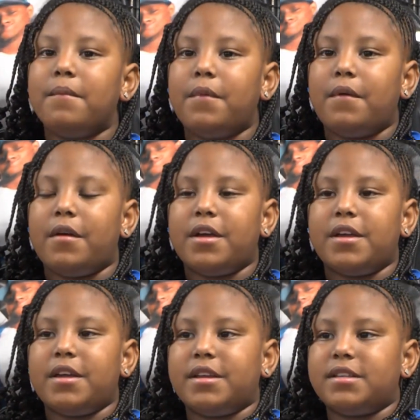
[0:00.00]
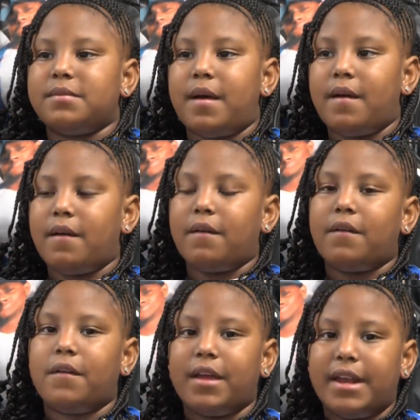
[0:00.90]
Moore is my
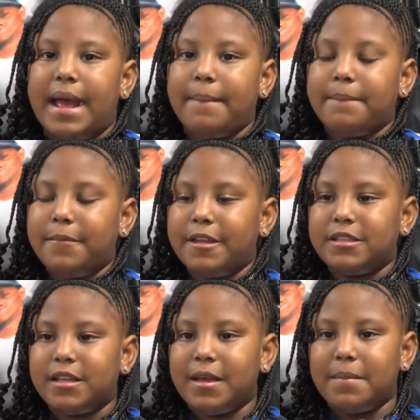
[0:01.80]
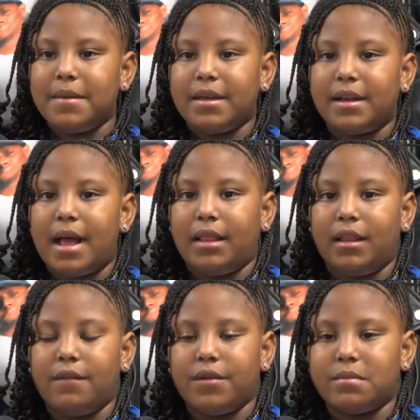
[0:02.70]
uncle, and I miss him and I
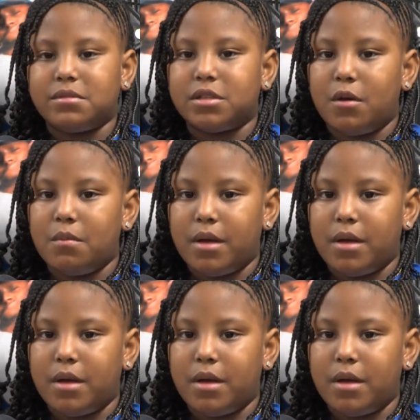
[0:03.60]
love him so